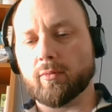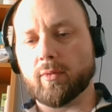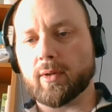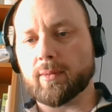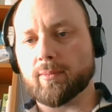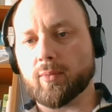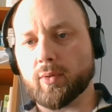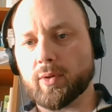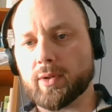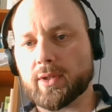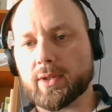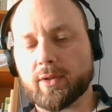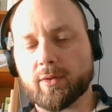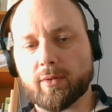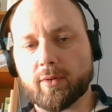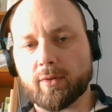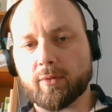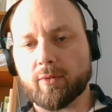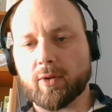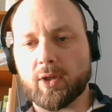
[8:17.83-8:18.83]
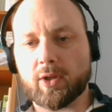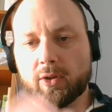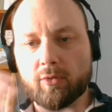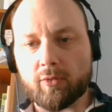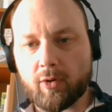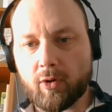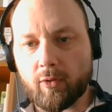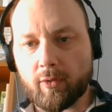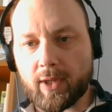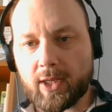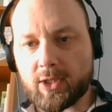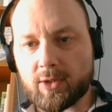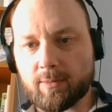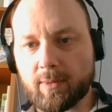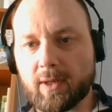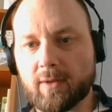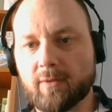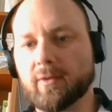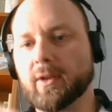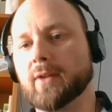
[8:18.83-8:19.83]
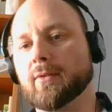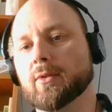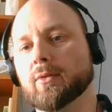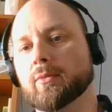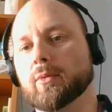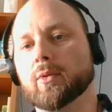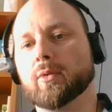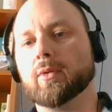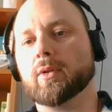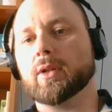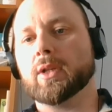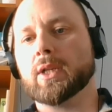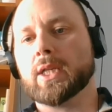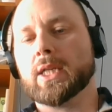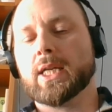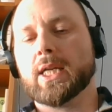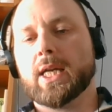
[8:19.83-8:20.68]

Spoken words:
1.03. That's my favorite rule.